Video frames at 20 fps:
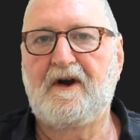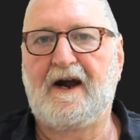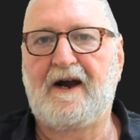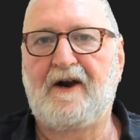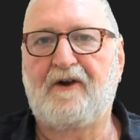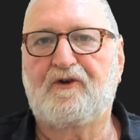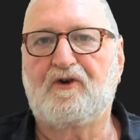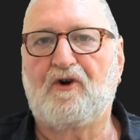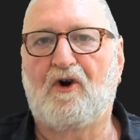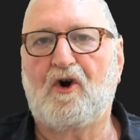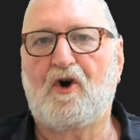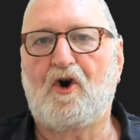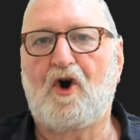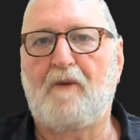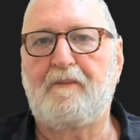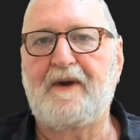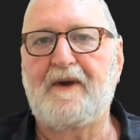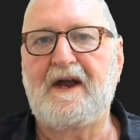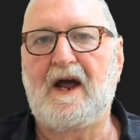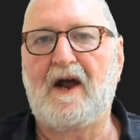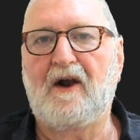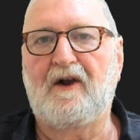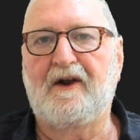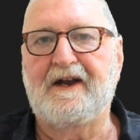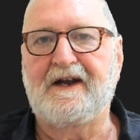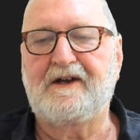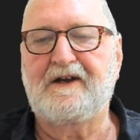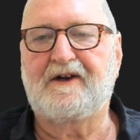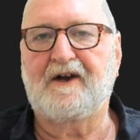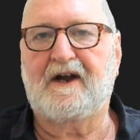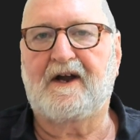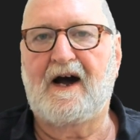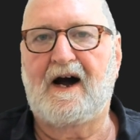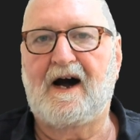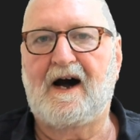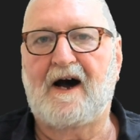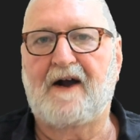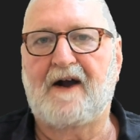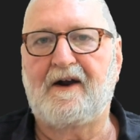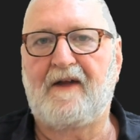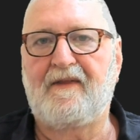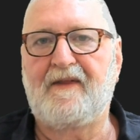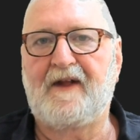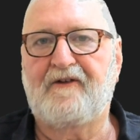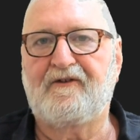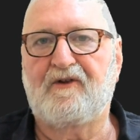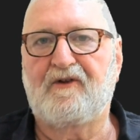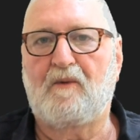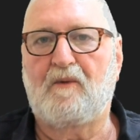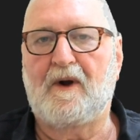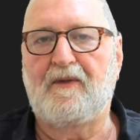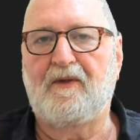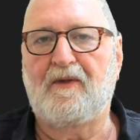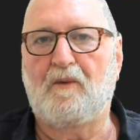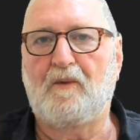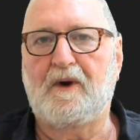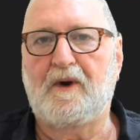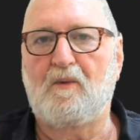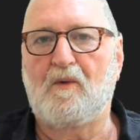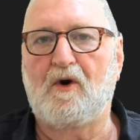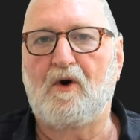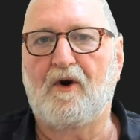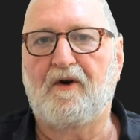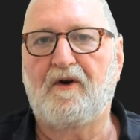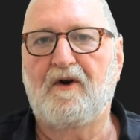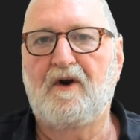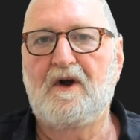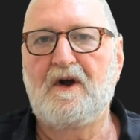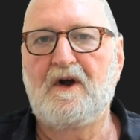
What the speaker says: and it's got copy link to card, and that's the one that we want.